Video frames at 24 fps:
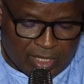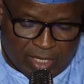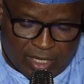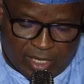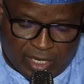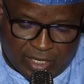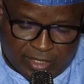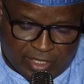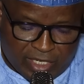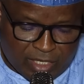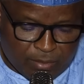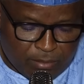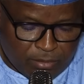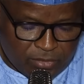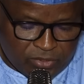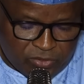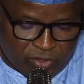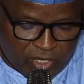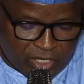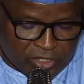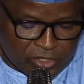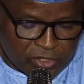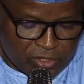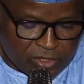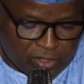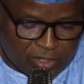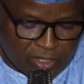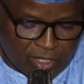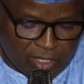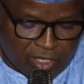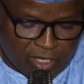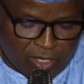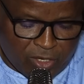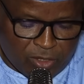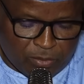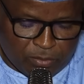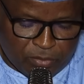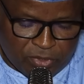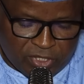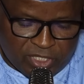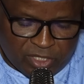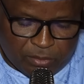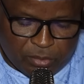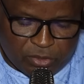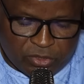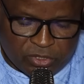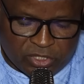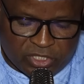gathered traction, allowing
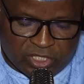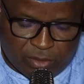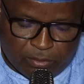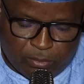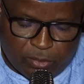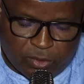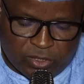PDP to shape